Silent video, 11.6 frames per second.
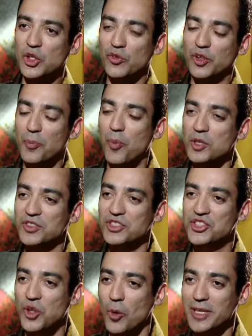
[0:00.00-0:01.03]
You've composed for
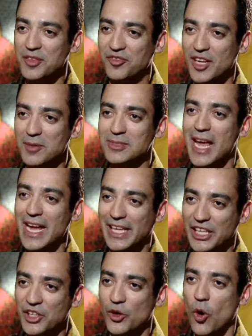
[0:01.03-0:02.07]
so many films,
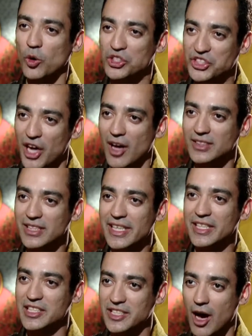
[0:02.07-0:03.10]
Hero,
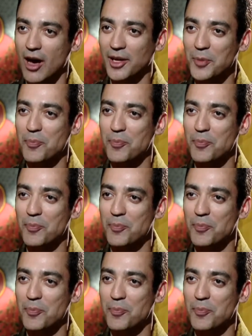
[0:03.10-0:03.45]
Chandni, Dar,